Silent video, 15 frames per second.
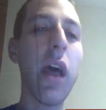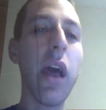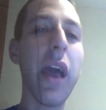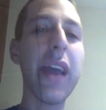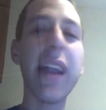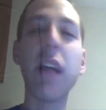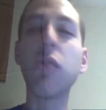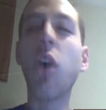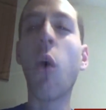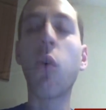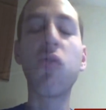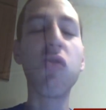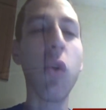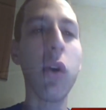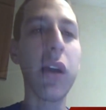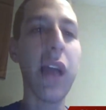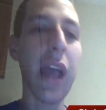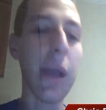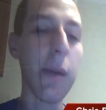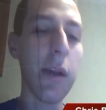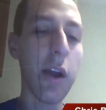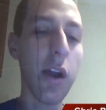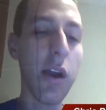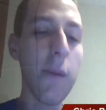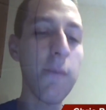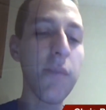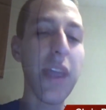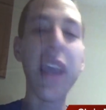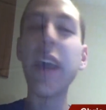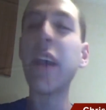in a lower scoring game here
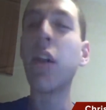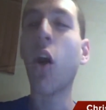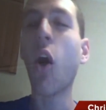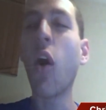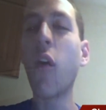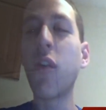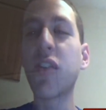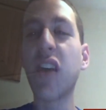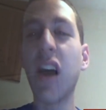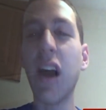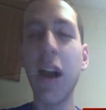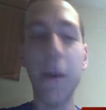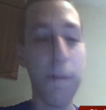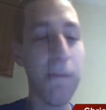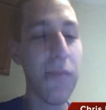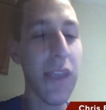in overtime.